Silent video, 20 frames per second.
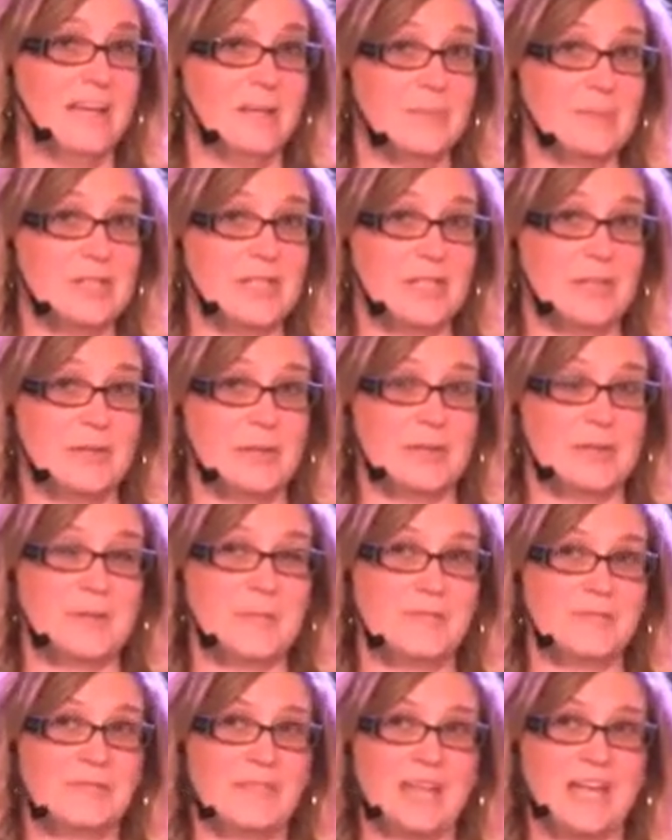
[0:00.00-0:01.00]
am too.
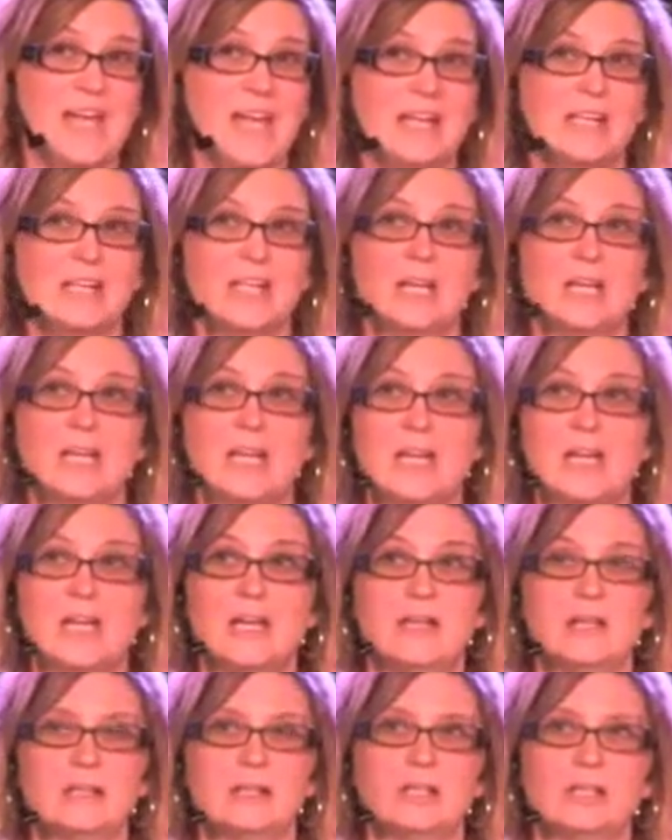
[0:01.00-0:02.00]
And
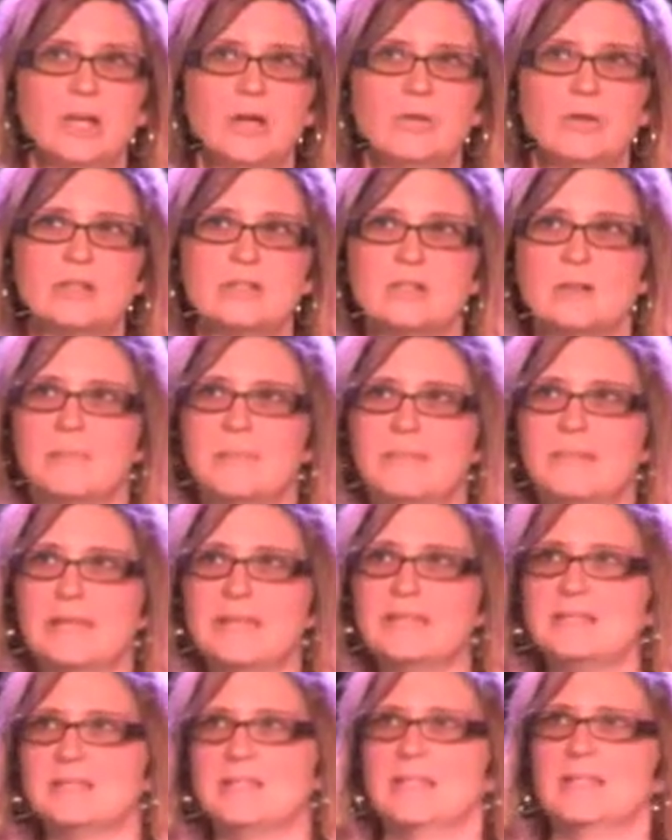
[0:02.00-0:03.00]
what's
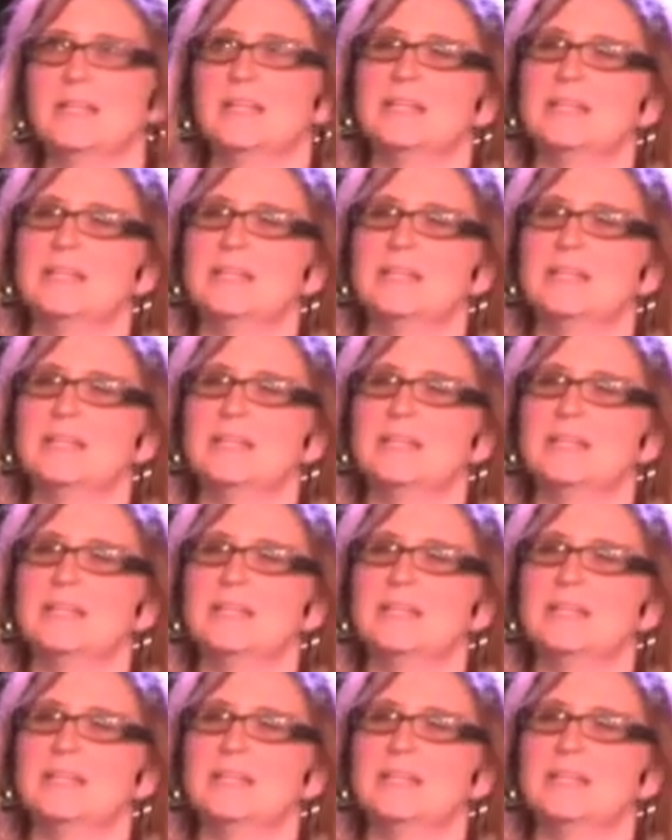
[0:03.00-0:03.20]
amazing